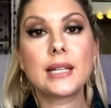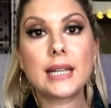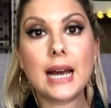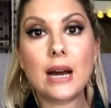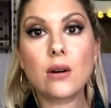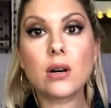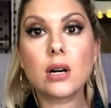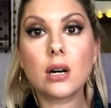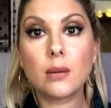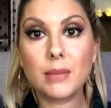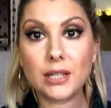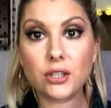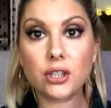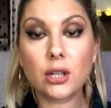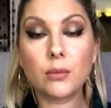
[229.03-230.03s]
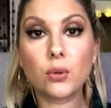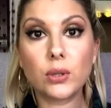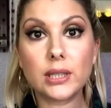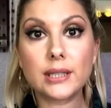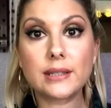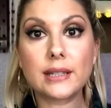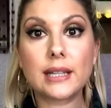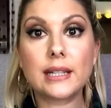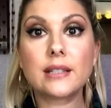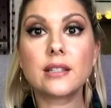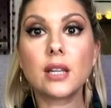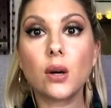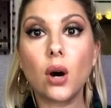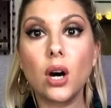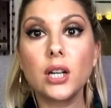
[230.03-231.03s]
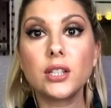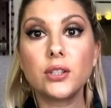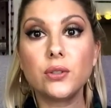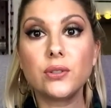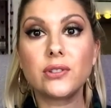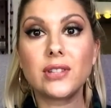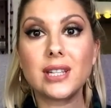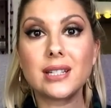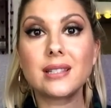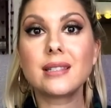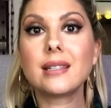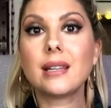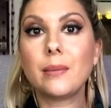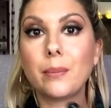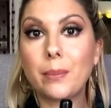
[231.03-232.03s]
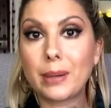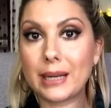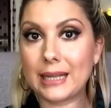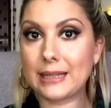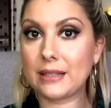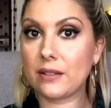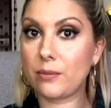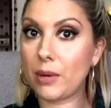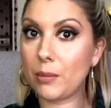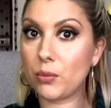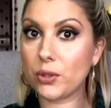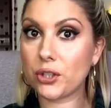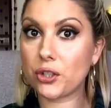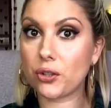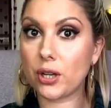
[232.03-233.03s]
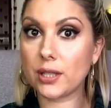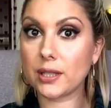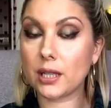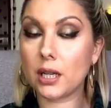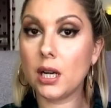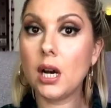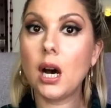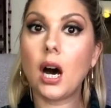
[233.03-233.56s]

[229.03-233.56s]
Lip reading: Now, I mentioned I'm oily skin, so I use this in place of my moisturiser.